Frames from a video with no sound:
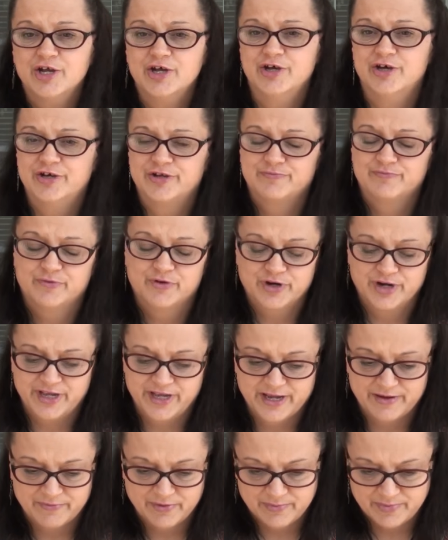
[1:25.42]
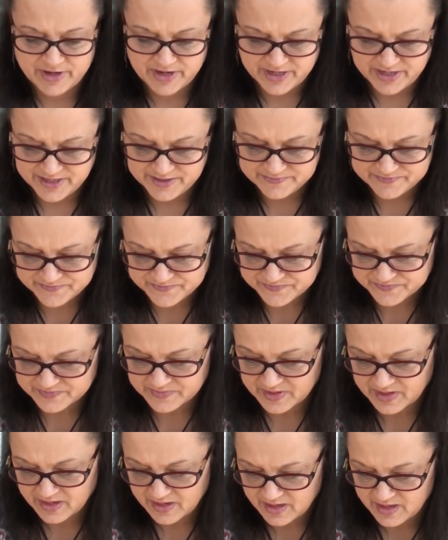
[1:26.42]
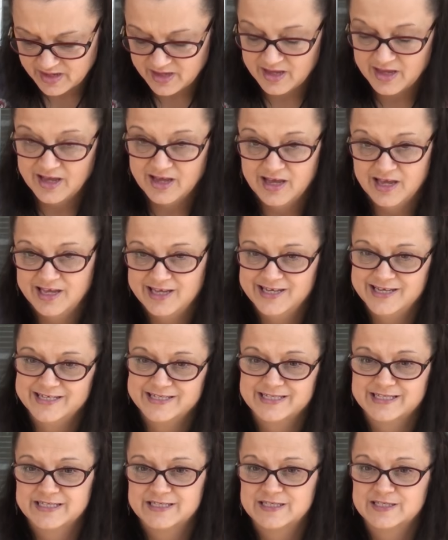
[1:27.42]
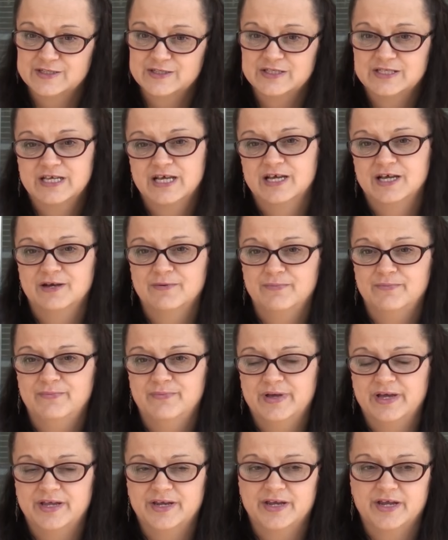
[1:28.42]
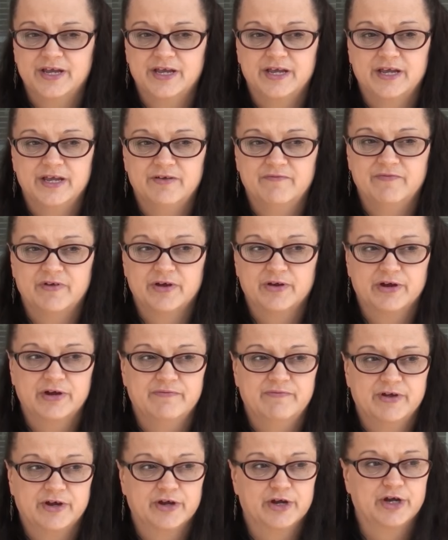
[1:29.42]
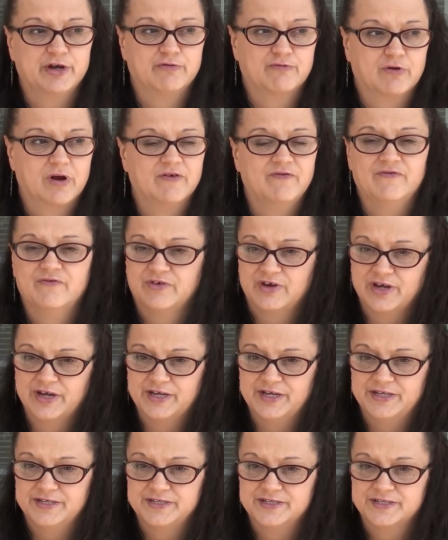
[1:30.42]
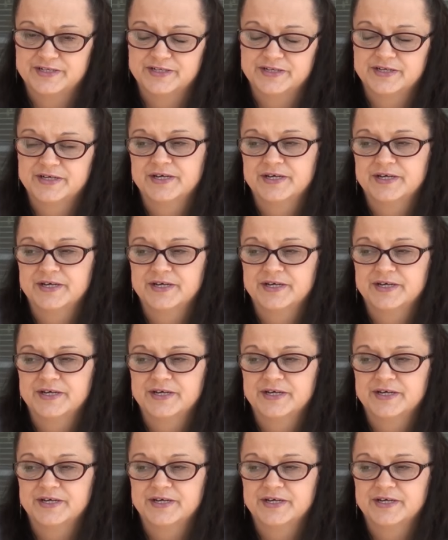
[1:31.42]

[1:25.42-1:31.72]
Good morning, everybody. It's been a very, very rough night.